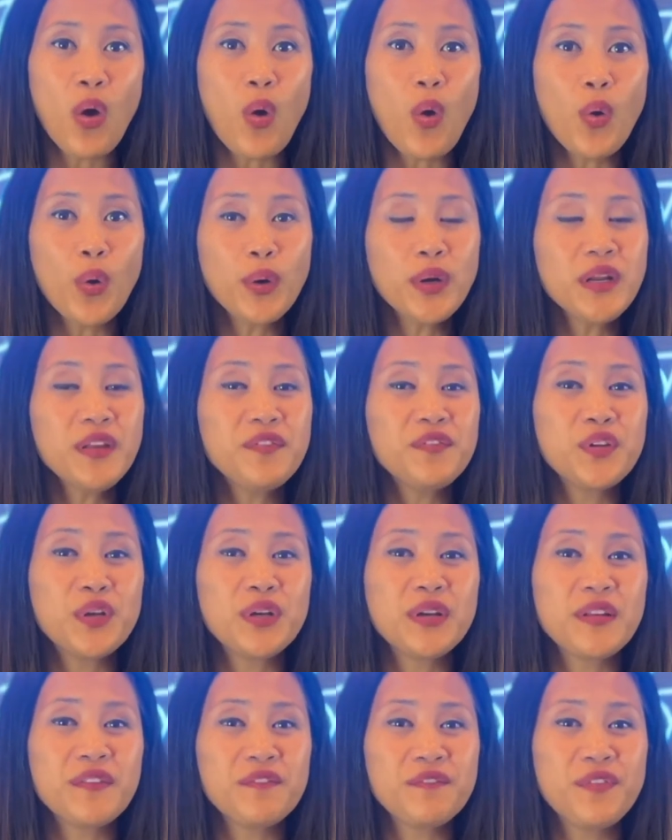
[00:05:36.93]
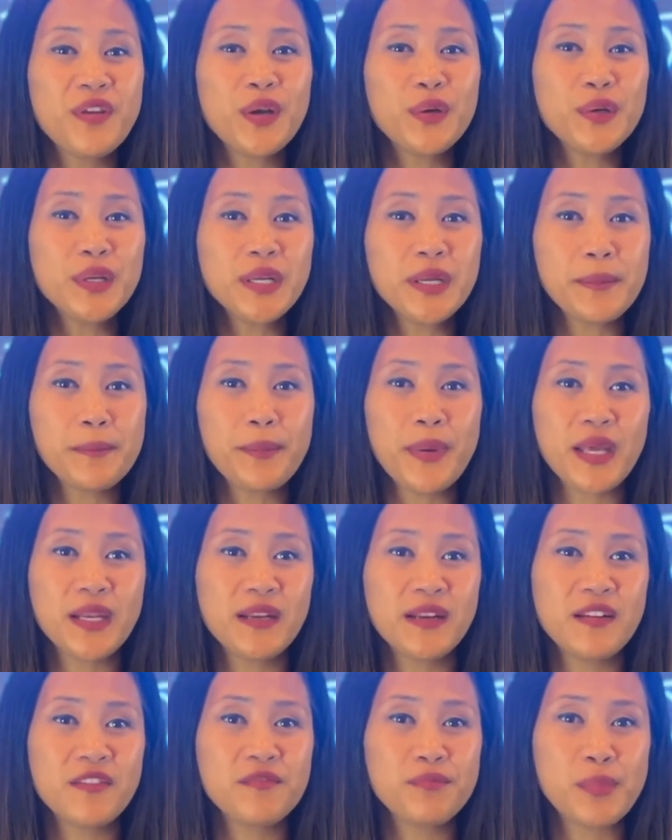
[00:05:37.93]
or if you're in a very
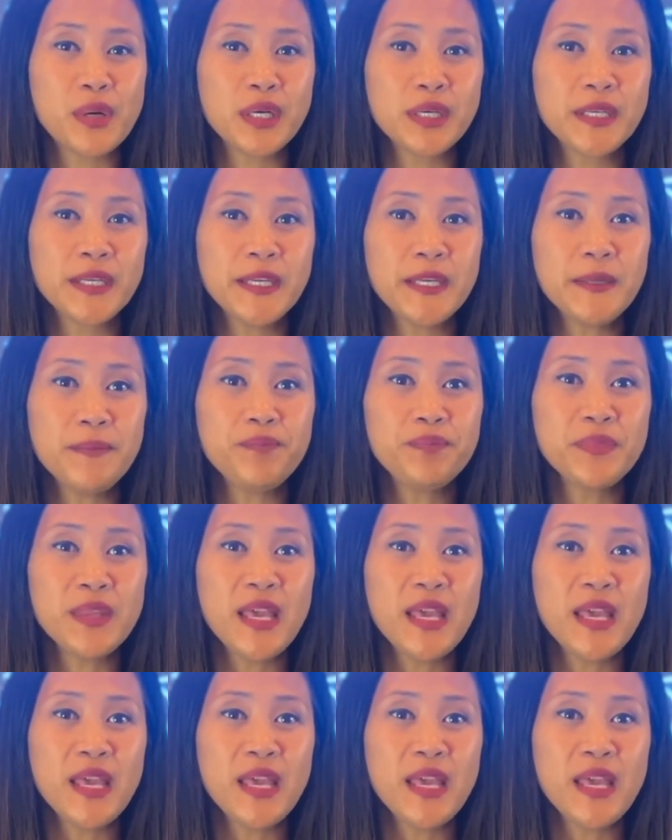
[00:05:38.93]
competitive market